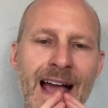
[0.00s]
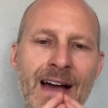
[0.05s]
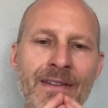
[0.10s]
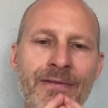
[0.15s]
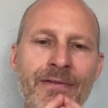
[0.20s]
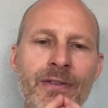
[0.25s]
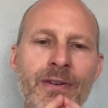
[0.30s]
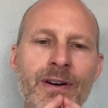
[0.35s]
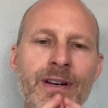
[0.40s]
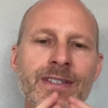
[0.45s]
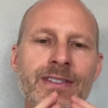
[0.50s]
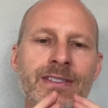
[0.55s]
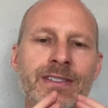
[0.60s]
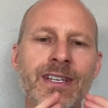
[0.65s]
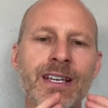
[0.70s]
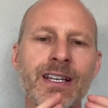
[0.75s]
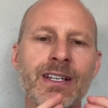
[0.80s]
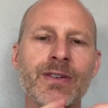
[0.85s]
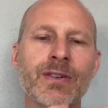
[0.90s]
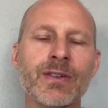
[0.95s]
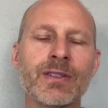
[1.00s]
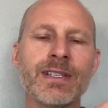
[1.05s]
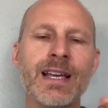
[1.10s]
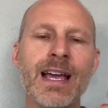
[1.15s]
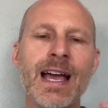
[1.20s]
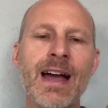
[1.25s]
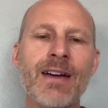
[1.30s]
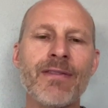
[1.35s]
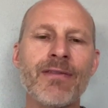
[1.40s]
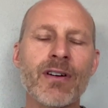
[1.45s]
afferent signals,
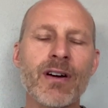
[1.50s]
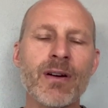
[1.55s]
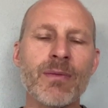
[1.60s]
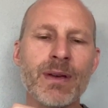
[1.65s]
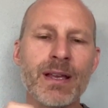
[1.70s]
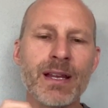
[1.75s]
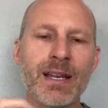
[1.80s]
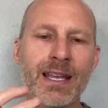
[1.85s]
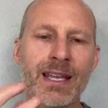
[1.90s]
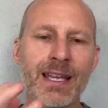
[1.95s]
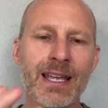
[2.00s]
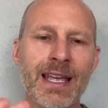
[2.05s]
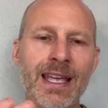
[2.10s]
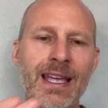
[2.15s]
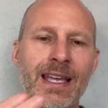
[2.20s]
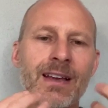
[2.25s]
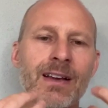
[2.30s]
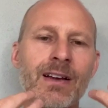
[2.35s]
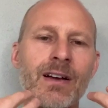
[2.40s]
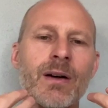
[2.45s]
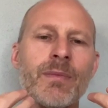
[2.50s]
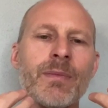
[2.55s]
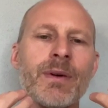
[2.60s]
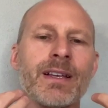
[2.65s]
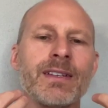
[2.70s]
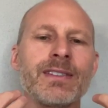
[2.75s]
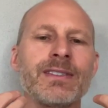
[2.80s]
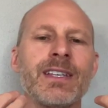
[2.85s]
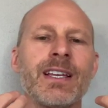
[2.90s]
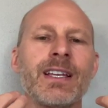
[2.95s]
afferent meaning
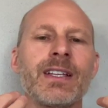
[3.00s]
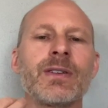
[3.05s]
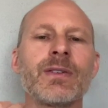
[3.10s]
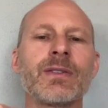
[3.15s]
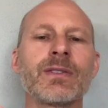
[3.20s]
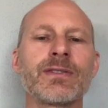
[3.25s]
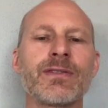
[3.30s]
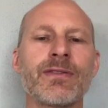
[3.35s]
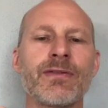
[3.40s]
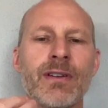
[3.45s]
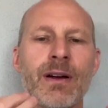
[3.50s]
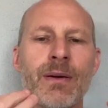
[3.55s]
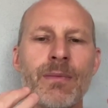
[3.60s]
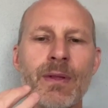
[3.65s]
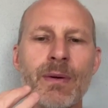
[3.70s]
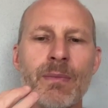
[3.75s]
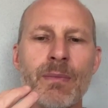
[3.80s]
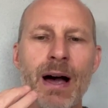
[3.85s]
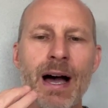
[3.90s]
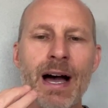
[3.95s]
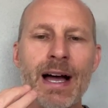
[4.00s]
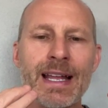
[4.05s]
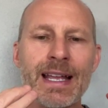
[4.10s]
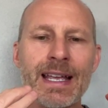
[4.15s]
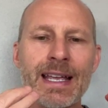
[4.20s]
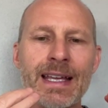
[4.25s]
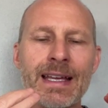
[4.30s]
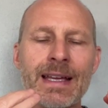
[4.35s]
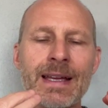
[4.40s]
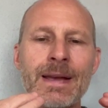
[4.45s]
incoming signals from the
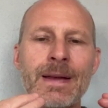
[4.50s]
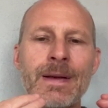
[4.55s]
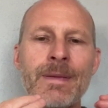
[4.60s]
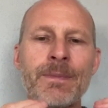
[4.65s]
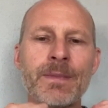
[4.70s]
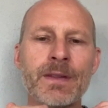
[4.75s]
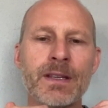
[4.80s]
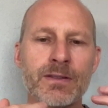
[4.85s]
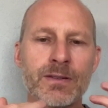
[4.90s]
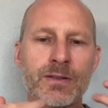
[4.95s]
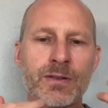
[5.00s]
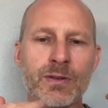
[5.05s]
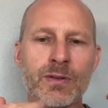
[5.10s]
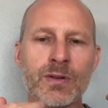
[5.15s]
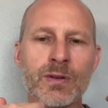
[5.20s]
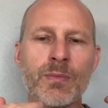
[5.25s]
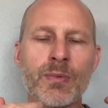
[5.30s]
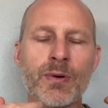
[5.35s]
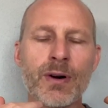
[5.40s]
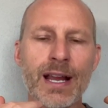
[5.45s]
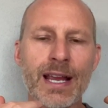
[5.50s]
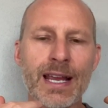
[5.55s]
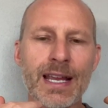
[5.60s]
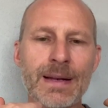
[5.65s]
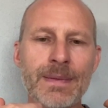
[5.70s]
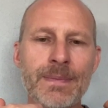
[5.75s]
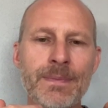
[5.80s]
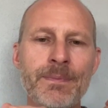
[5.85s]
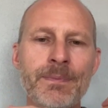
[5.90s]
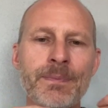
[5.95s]
body to the
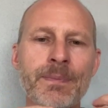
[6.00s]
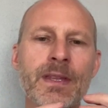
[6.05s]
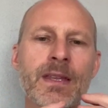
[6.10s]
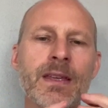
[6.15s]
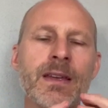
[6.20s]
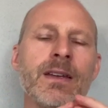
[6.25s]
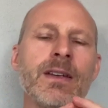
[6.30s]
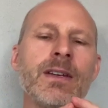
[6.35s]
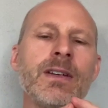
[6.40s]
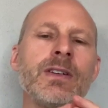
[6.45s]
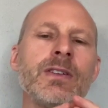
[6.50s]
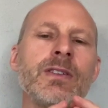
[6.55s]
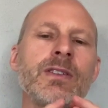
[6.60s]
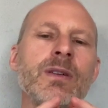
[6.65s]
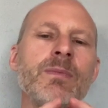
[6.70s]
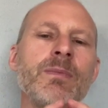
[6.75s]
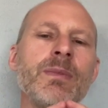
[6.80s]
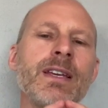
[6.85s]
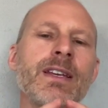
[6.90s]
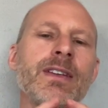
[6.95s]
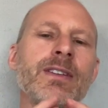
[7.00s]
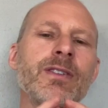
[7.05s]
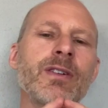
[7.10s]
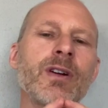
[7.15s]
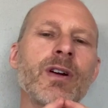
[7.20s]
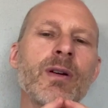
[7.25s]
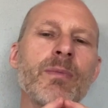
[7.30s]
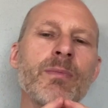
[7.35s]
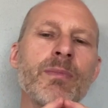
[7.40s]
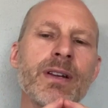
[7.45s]
brain to be
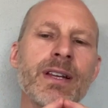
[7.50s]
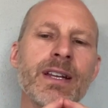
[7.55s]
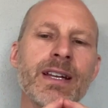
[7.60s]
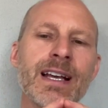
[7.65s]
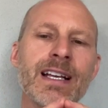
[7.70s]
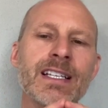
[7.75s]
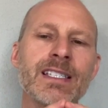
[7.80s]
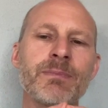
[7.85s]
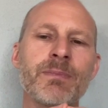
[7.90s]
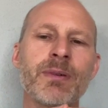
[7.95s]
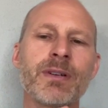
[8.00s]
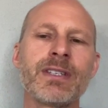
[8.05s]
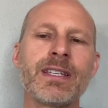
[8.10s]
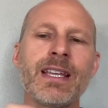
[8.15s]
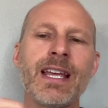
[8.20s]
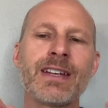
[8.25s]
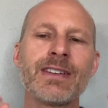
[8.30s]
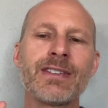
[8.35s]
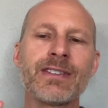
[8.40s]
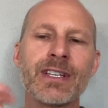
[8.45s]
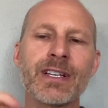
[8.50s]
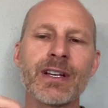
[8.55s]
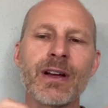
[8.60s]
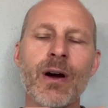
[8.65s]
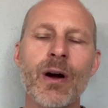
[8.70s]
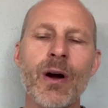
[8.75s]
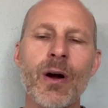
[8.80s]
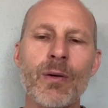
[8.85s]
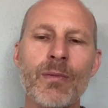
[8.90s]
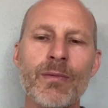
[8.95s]
interpreted as
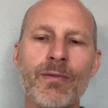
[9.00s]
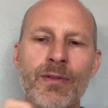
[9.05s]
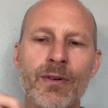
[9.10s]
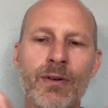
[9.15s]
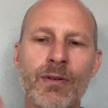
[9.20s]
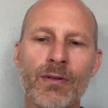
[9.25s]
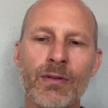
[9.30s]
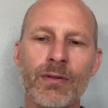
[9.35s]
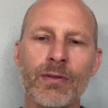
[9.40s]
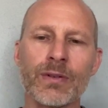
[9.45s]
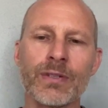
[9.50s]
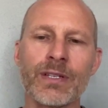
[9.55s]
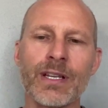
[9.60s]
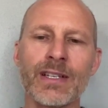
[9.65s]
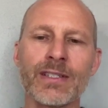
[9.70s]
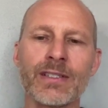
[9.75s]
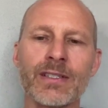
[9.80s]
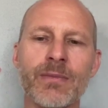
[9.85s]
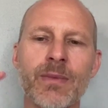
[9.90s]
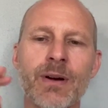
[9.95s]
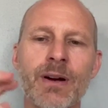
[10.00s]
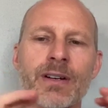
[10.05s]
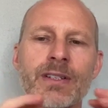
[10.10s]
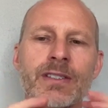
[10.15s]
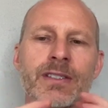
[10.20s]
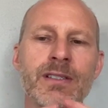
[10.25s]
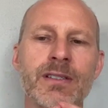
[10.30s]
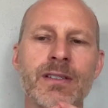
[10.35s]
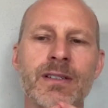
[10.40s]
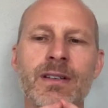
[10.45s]
potentially harmful, quotation
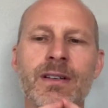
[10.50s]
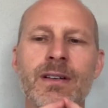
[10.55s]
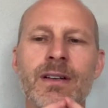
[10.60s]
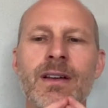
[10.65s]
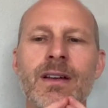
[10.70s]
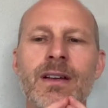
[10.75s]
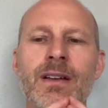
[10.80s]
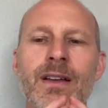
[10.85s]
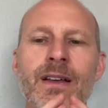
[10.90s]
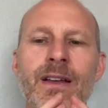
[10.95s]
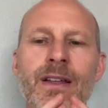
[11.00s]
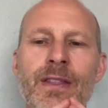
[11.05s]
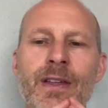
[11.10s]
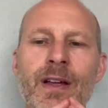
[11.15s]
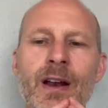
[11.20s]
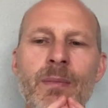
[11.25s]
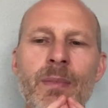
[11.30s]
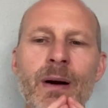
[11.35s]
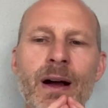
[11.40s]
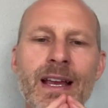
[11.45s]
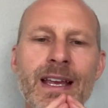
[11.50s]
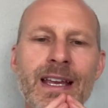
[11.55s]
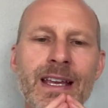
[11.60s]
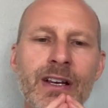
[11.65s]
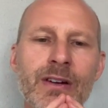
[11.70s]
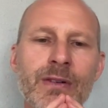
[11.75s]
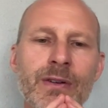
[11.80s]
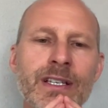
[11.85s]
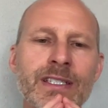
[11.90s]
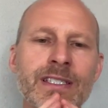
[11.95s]
marks, thereby
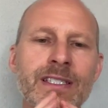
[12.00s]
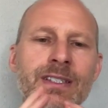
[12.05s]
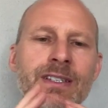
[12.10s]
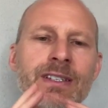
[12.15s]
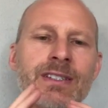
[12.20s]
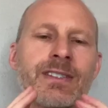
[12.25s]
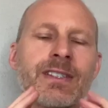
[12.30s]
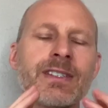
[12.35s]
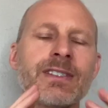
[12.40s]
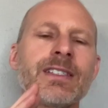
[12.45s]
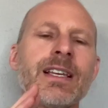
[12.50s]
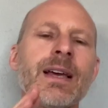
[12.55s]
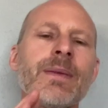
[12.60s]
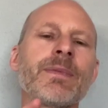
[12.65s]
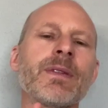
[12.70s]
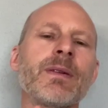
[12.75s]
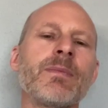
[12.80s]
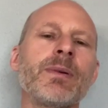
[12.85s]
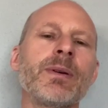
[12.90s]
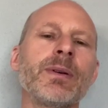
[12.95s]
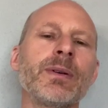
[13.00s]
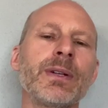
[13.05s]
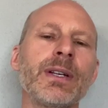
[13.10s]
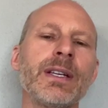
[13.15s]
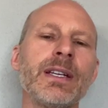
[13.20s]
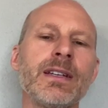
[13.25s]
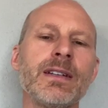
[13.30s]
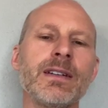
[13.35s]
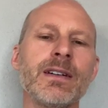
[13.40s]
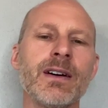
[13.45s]
increasing the
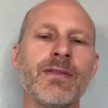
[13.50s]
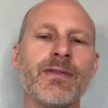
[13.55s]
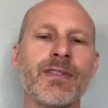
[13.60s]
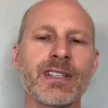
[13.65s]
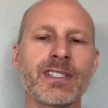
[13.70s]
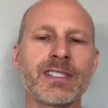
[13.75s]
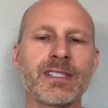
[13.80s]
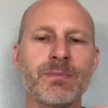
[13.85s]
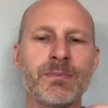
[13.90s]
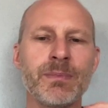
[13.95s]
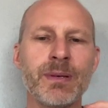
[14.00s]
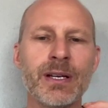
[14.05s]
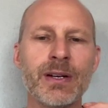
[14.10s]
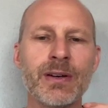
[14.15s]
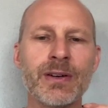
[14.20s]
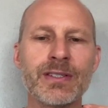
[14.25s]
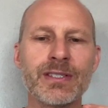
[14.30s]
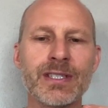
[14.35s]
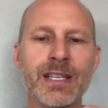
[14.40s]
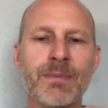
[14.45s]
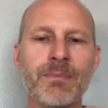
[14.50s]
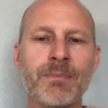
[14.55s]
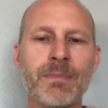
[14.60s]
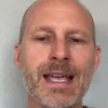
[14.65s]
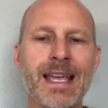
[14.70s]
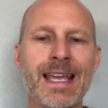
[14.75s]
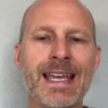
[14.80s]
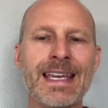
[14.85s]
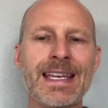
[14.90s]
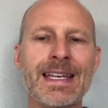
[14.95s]
susceptibility of experiencing
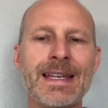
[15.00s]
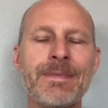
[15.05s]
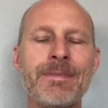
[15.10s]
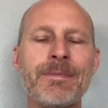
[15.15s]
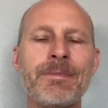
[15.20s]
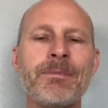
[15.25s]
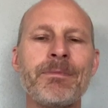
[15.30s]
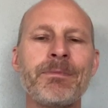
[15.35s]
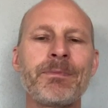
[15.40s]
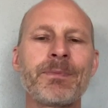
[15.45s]
pain